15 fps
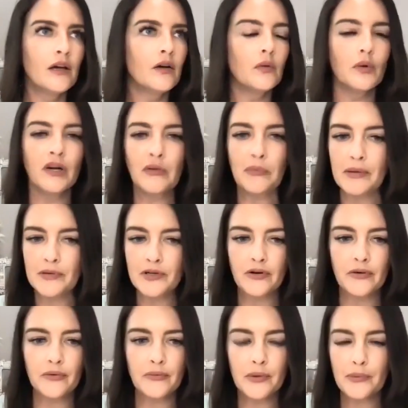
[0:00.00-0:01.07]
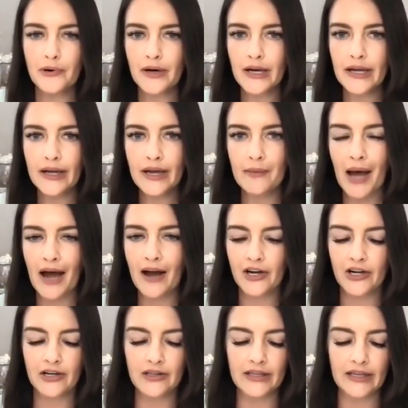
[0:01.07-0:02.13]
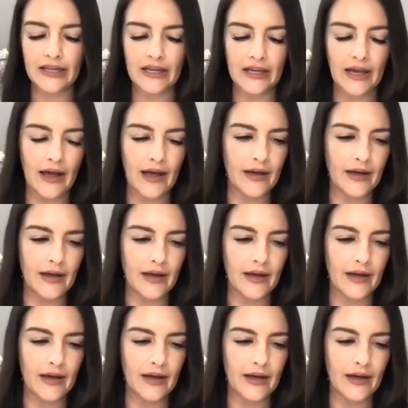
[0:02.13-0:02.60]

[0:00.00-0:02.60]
what if people don't report income accurately?